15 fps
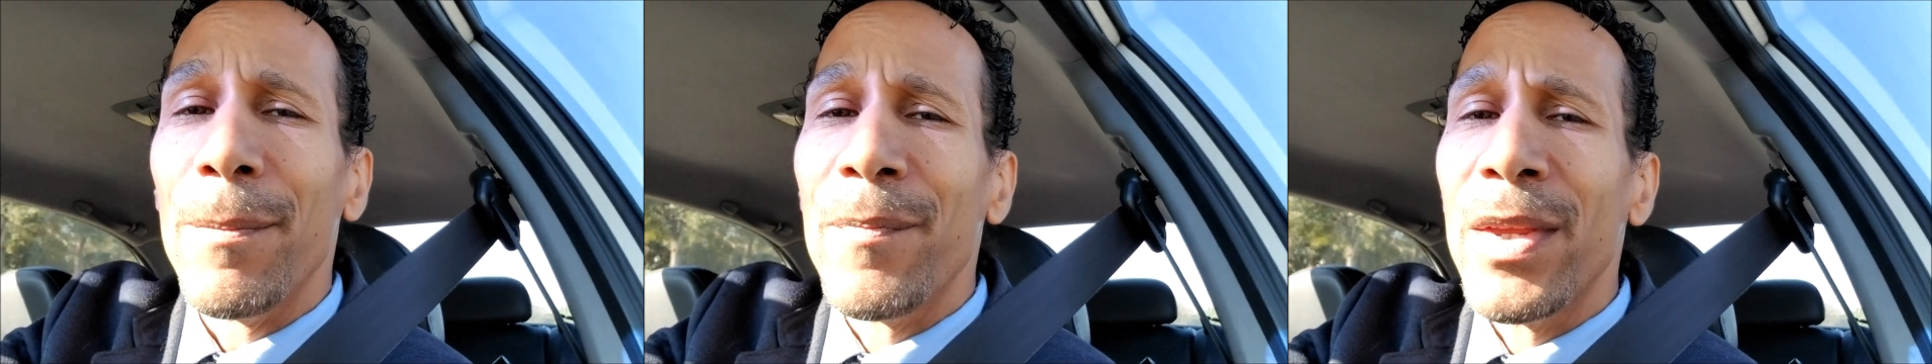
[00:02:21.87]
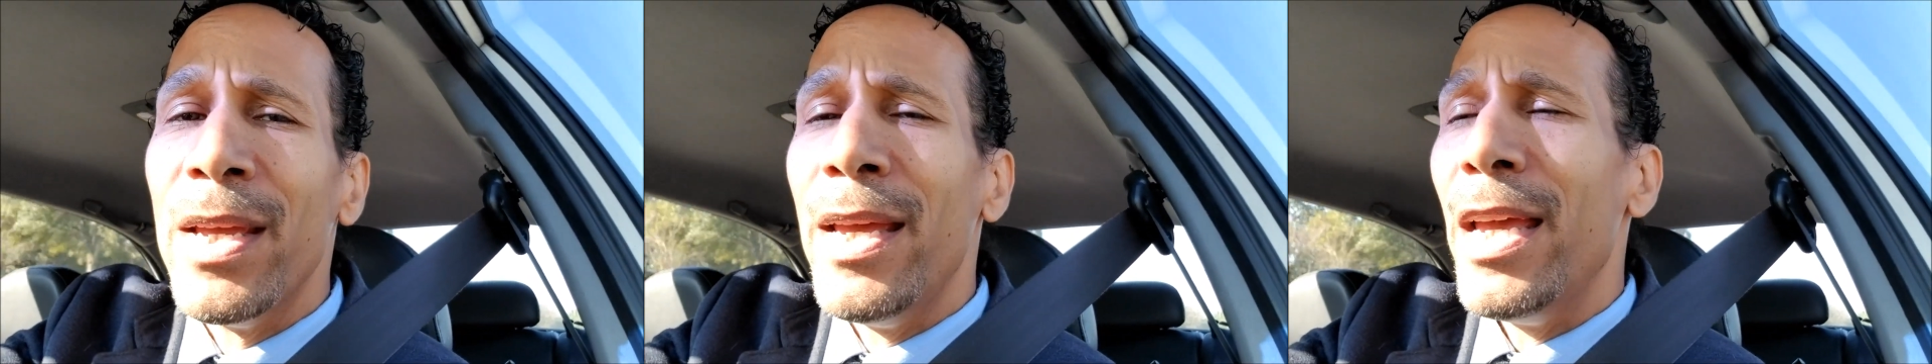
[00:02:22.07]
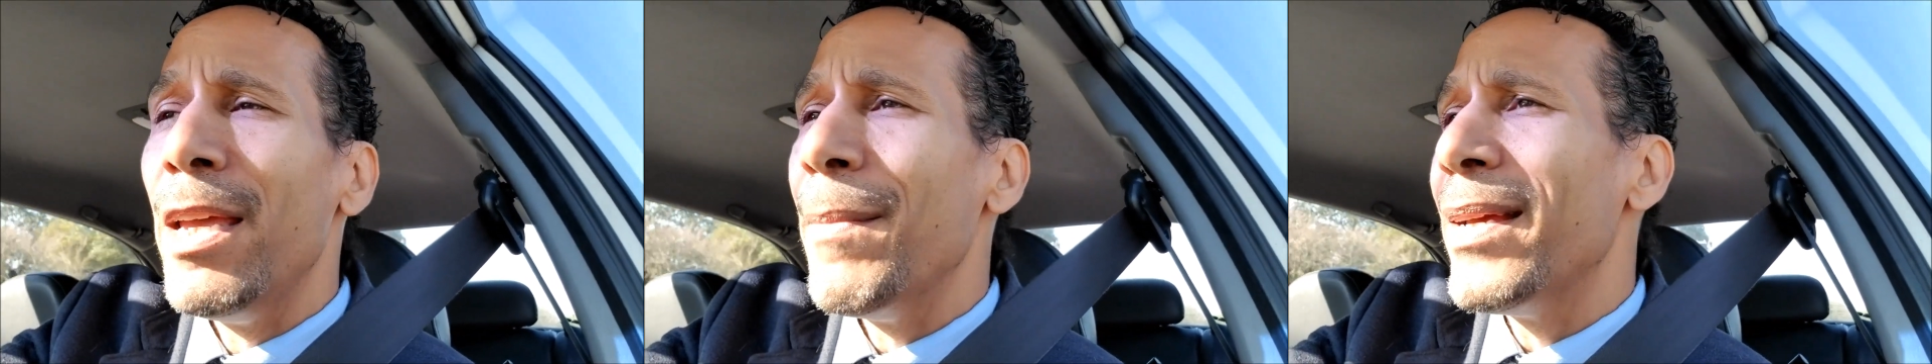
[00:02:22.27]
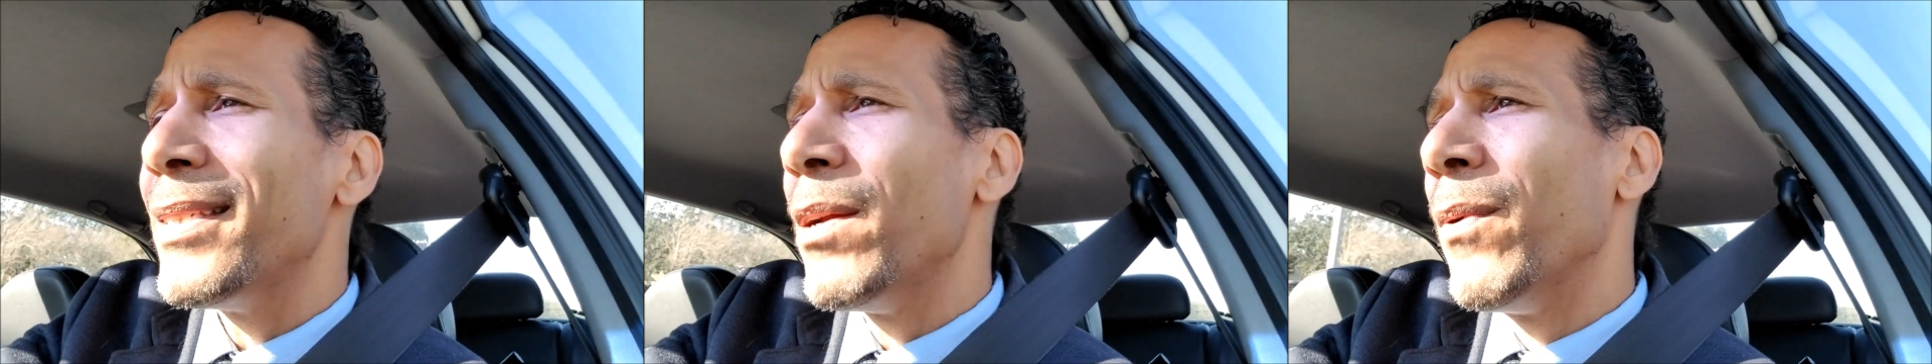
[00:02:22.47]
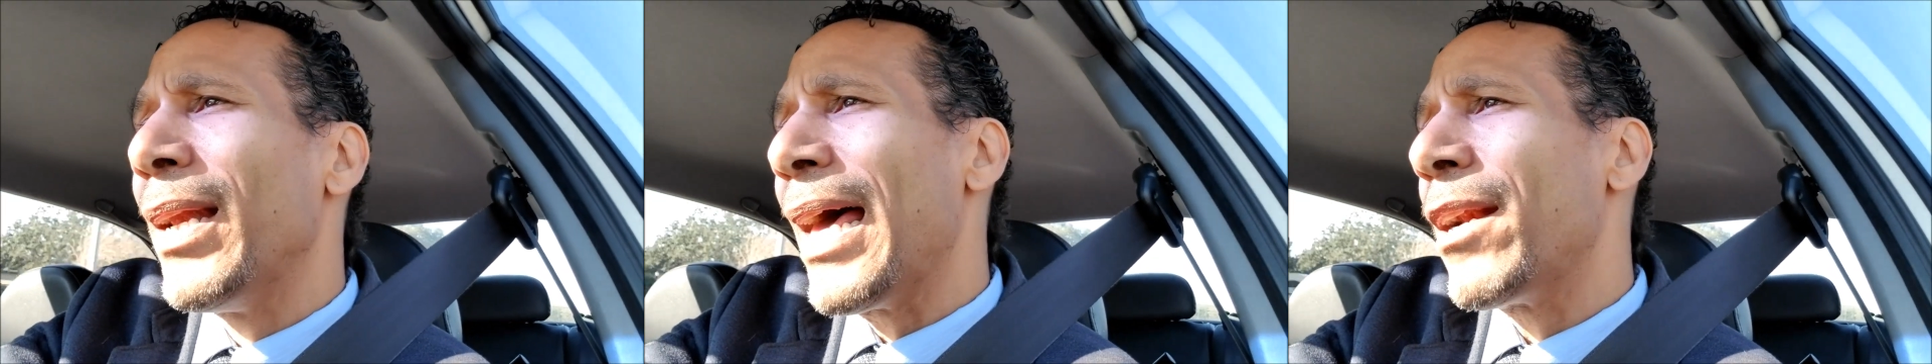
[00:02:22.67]
And you may
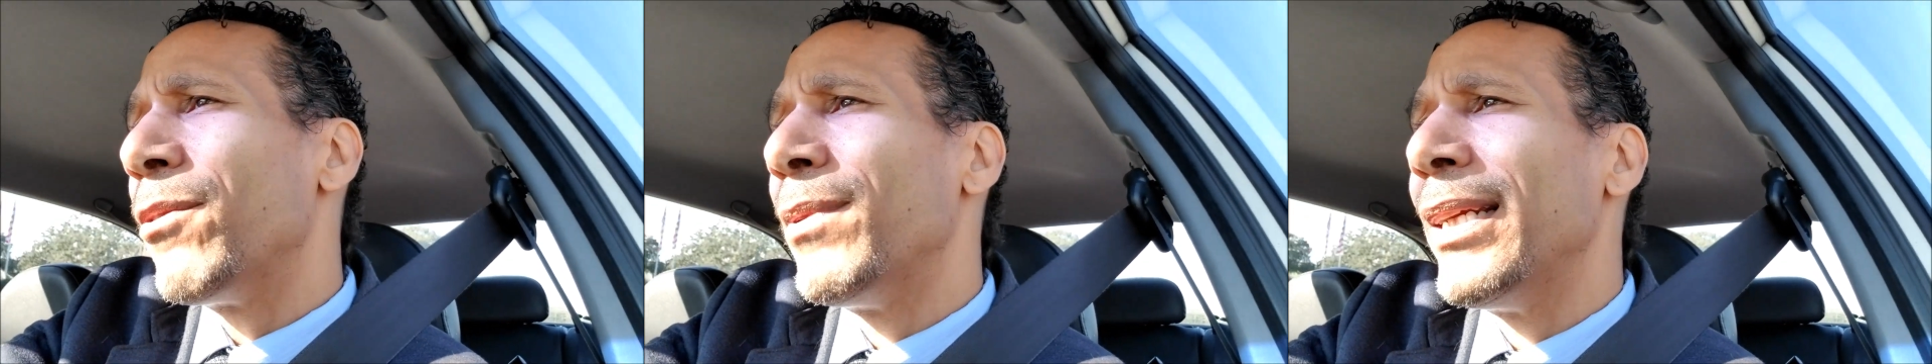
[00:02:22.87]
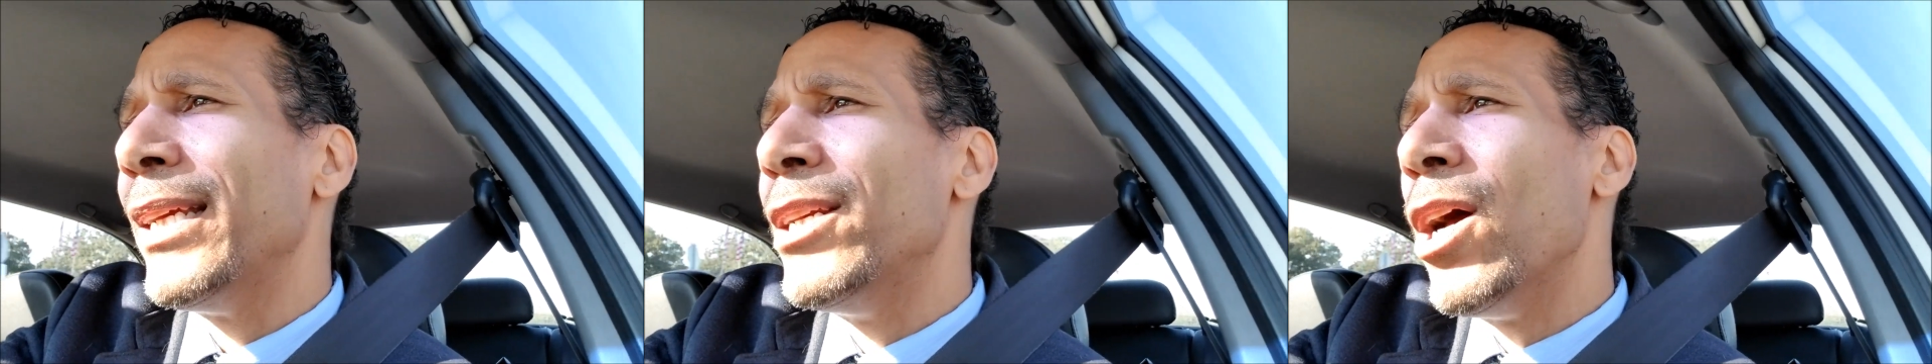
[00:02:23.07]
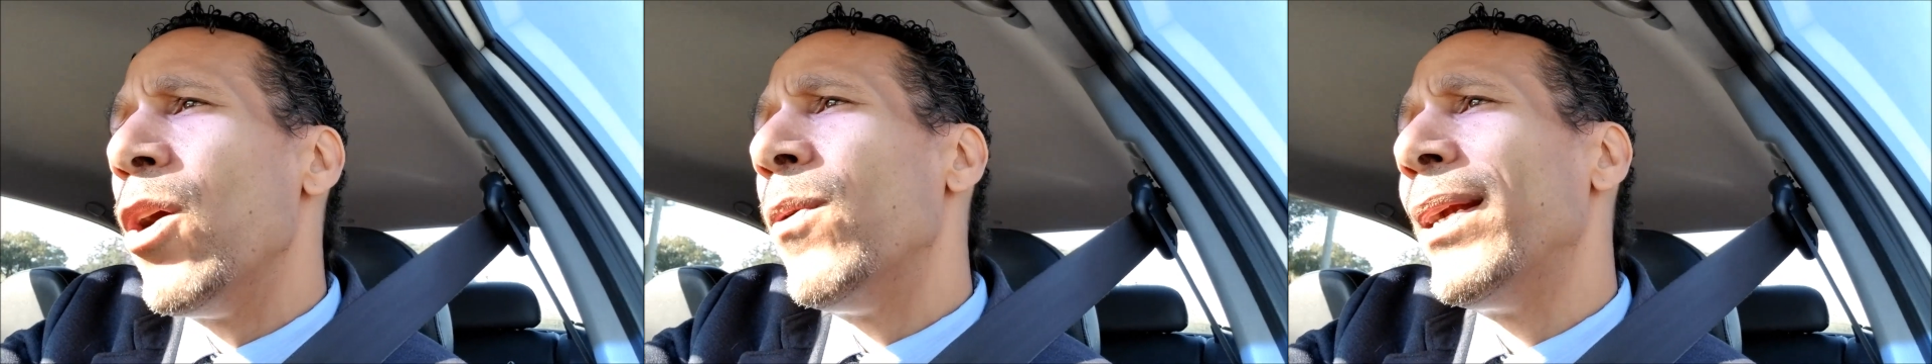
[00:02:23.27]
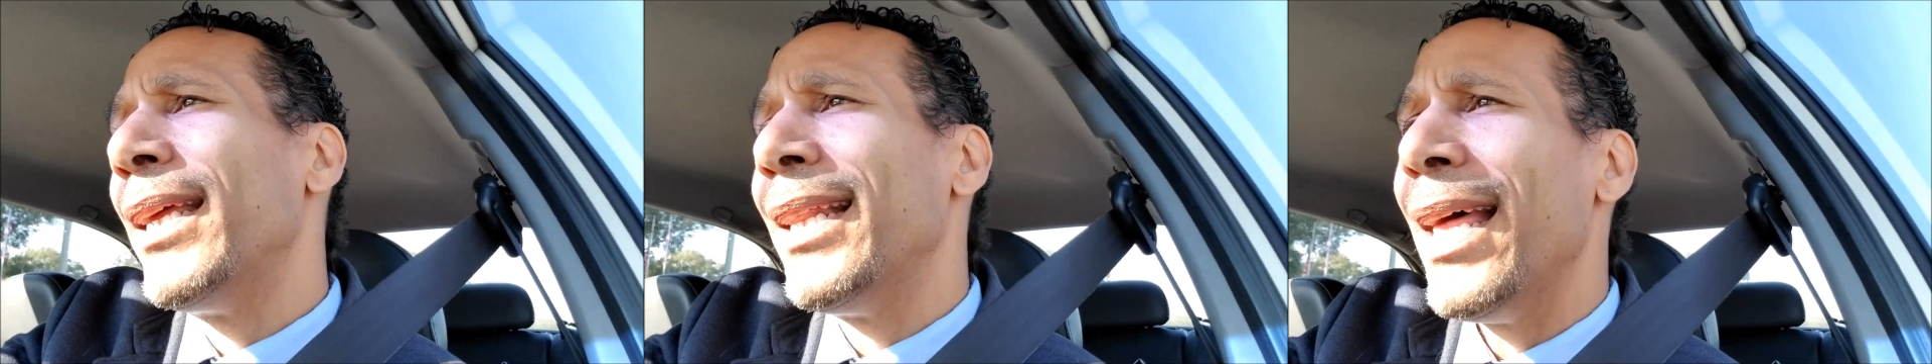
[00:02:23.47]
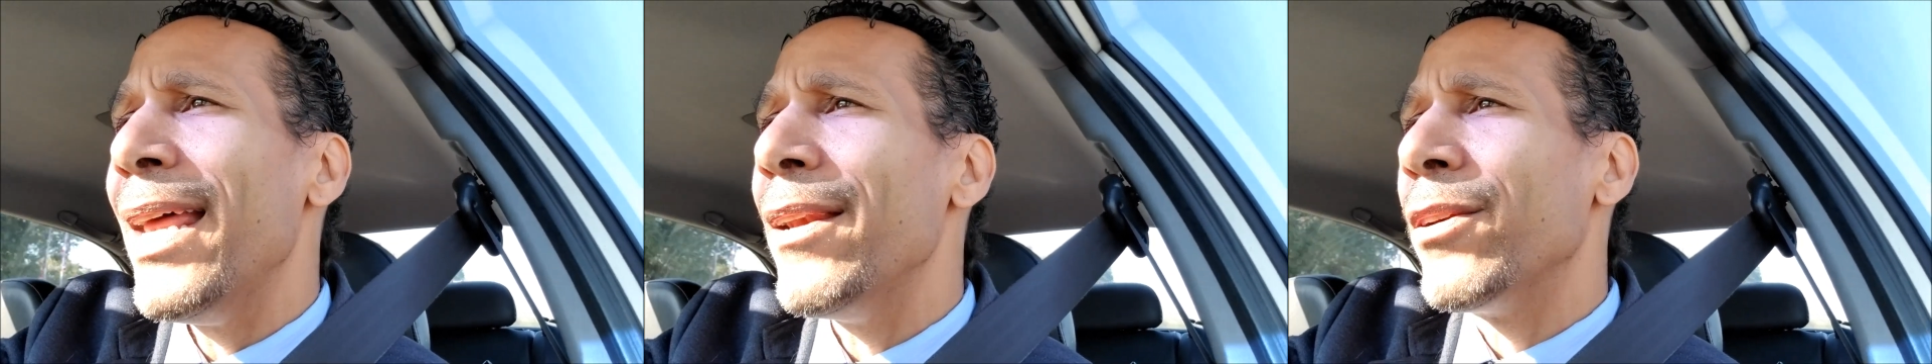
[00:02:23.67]
say, well, I don't really know
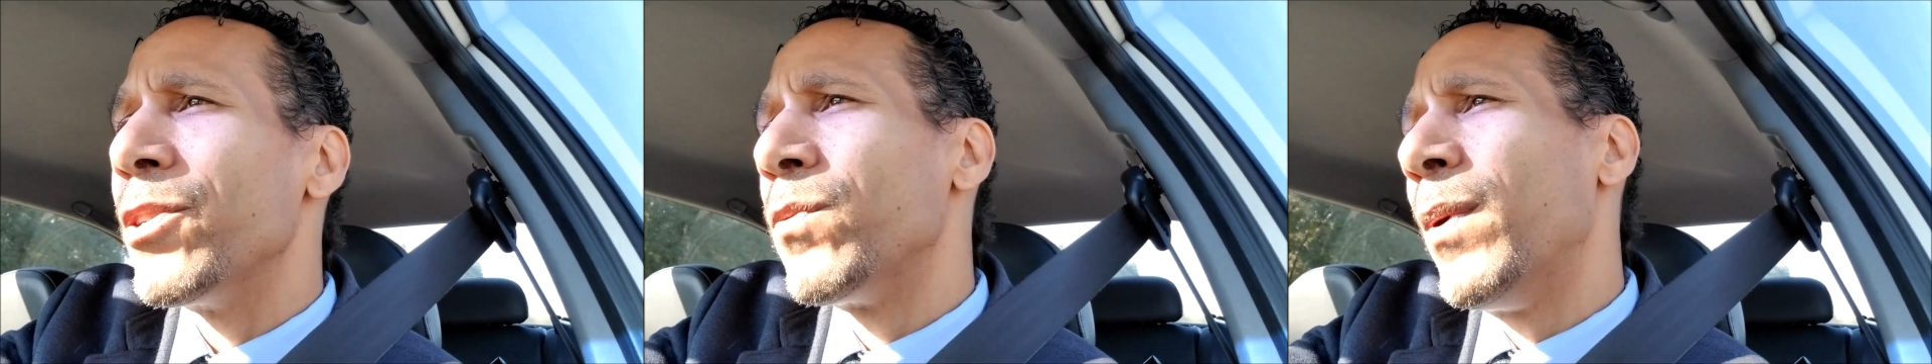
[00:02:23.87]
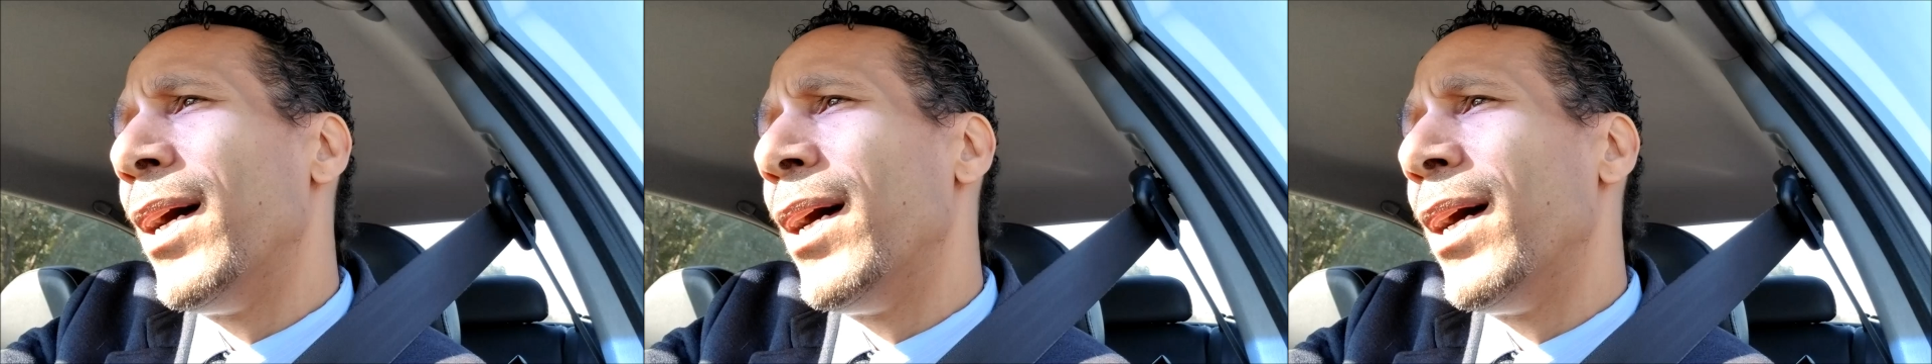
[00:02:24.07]
any lenders.